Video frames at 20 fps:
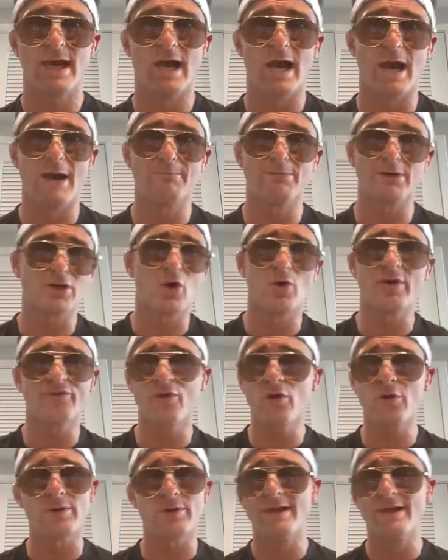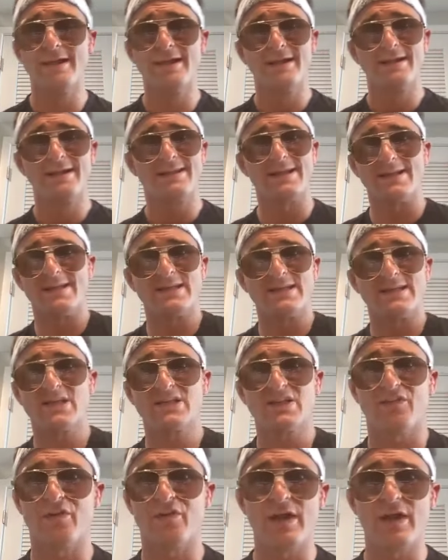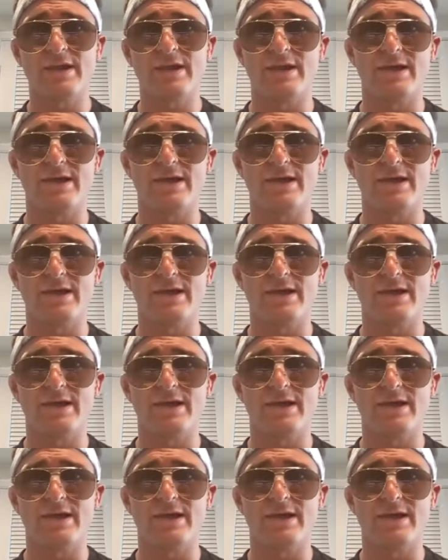Hmm. Uh, but going forward, th- this is a fight.